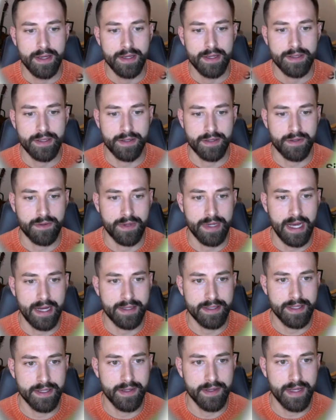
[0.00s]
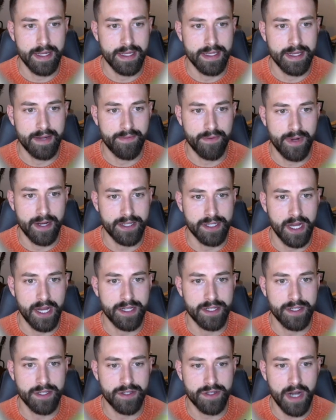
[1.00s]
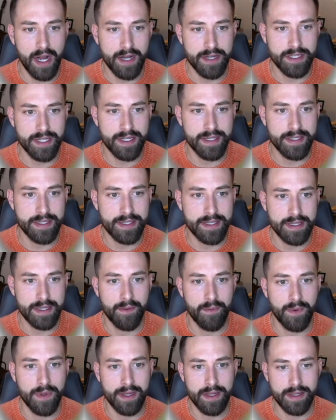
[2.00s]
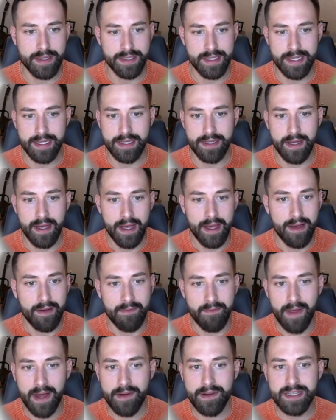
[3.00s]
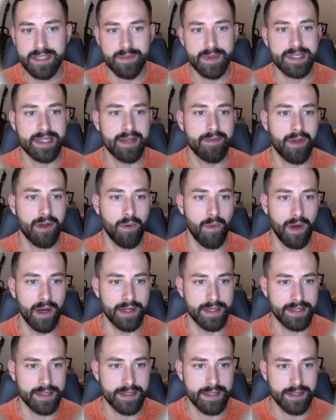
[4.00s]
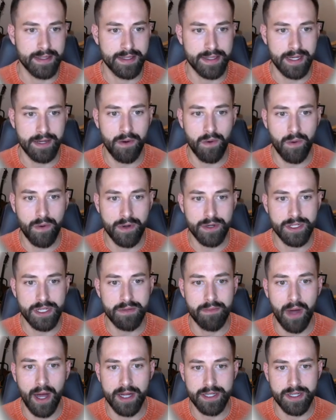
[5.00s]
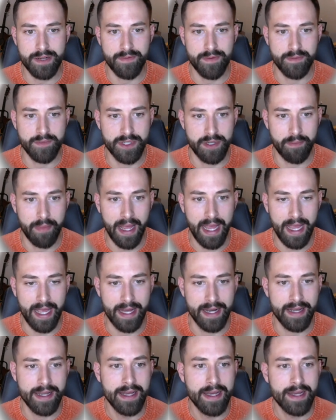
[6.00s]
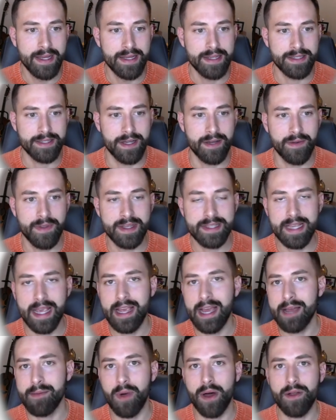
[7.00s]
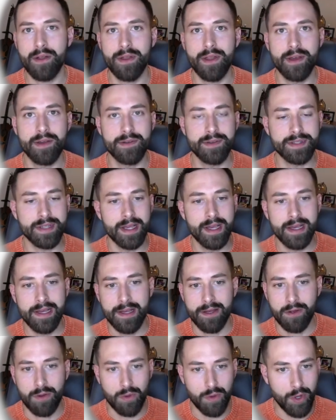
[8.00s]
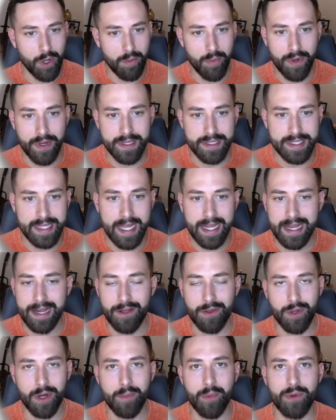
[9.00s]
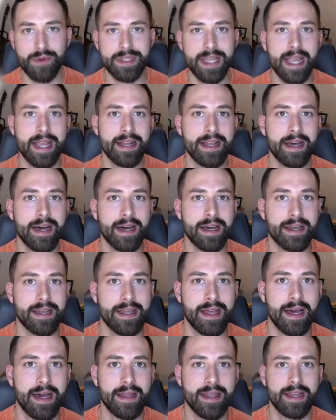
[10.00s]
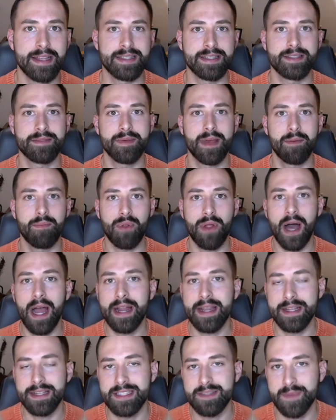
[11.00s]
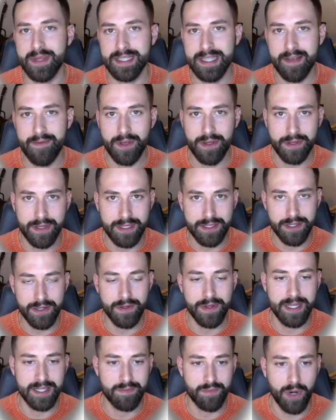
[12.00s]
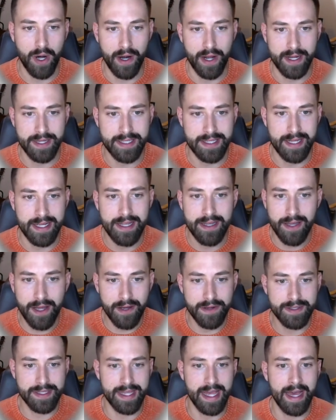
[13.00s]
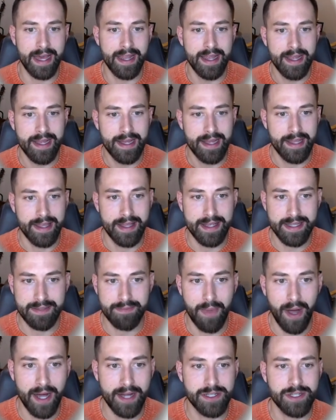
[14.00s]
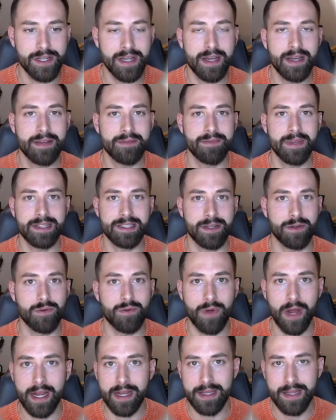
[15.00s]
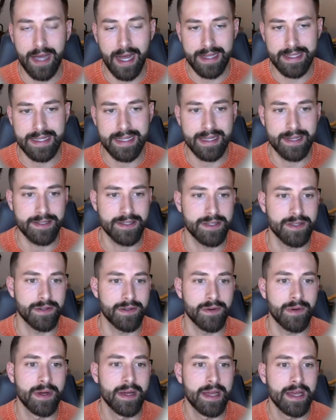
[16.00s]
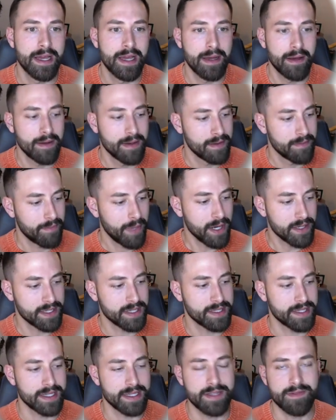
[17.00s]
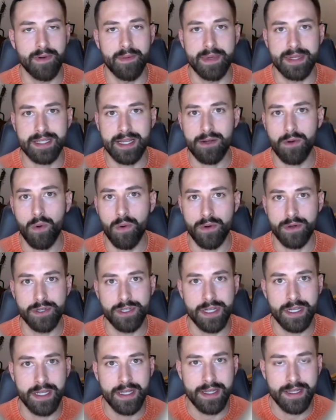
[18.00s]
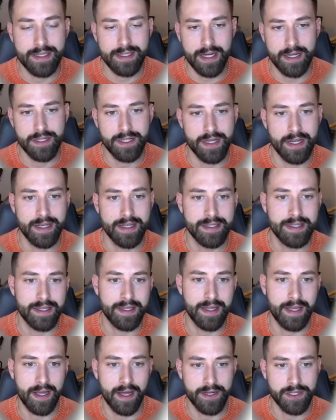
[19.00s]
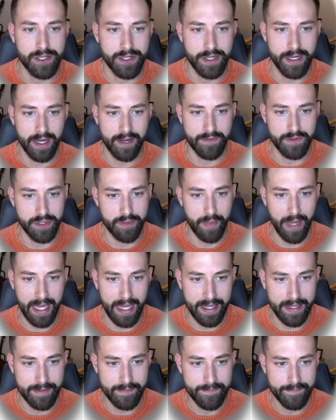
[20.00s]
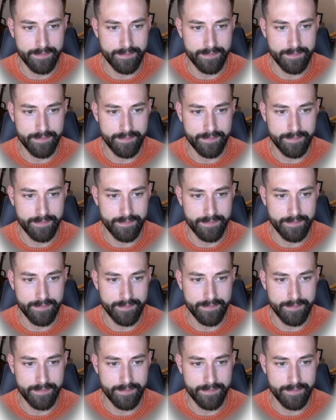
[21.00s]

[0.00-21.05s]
So scroll down to the differentiation strategies. We see very specific ones, single origin matcha from Japan. So this AI model knows global, it's taking global data uh, and applying it specifically to these products. It knows that this matcha, it's a great idea to purchase this from a single origin, such as the country of Japan.